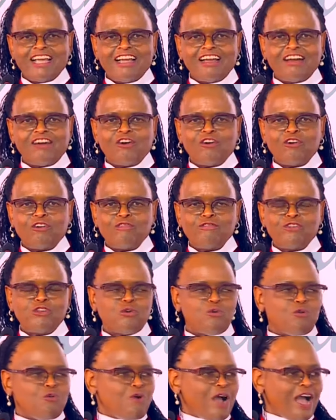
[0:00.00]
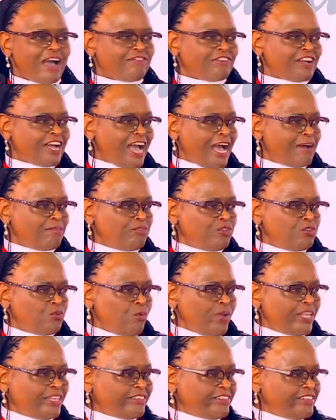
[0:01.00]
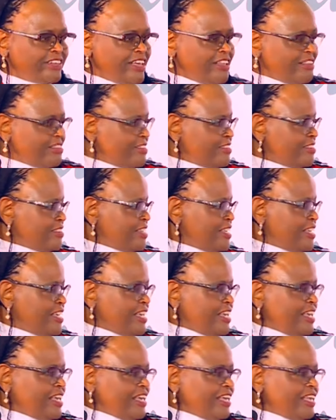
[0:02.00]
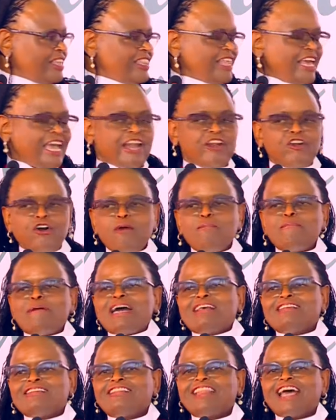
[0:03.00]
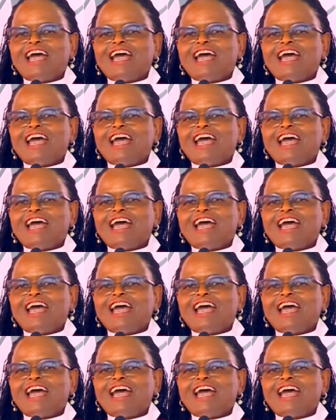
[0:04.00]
Thank all of you who have come to witness the enormous